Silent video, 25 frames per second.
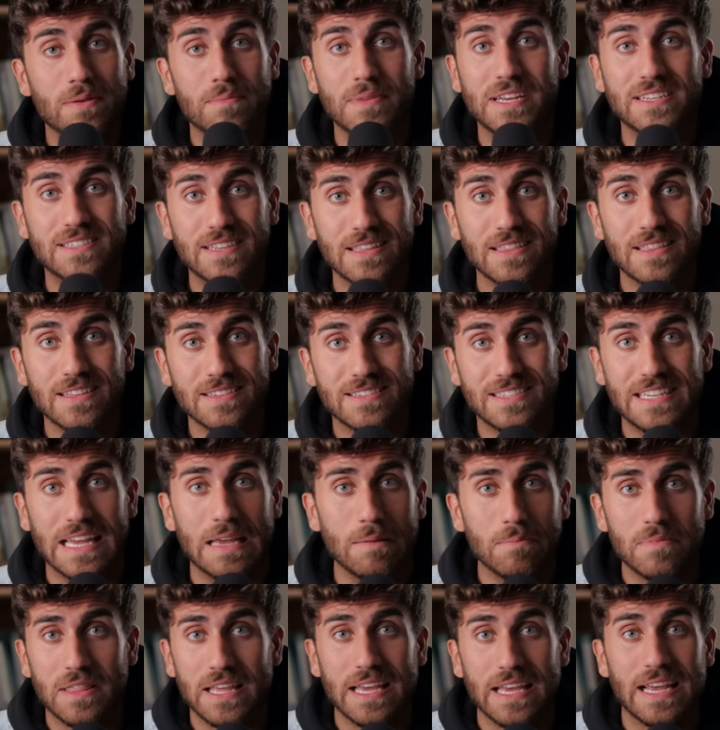Him isn't the
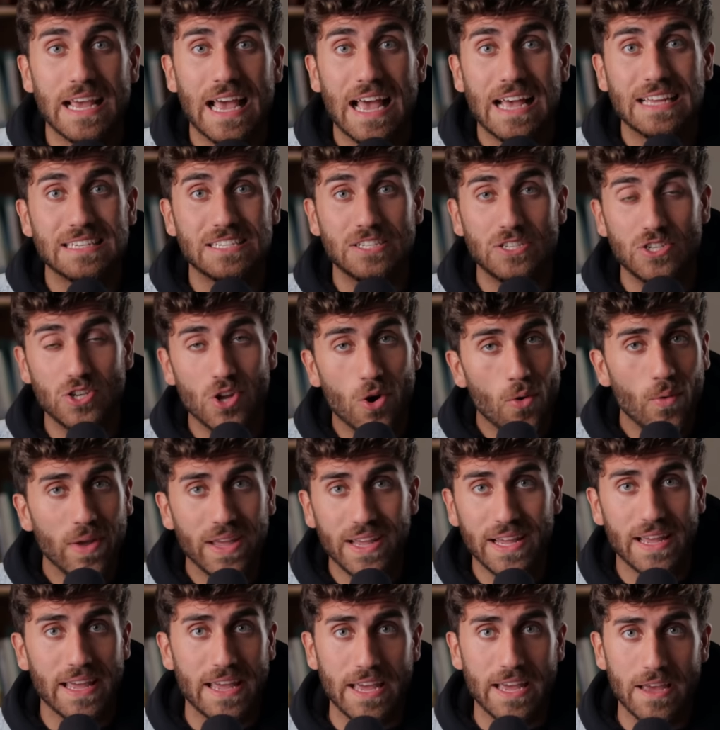same thing as
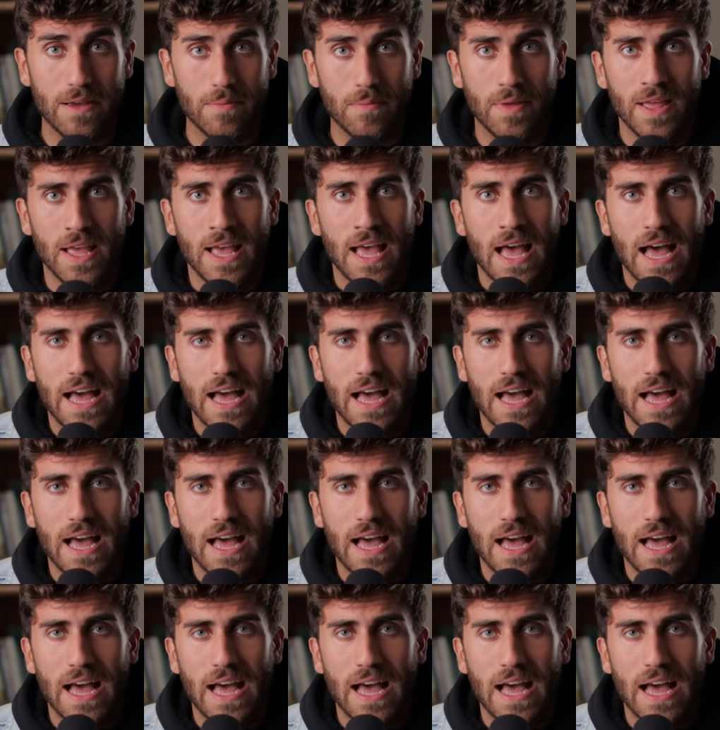knowing Him.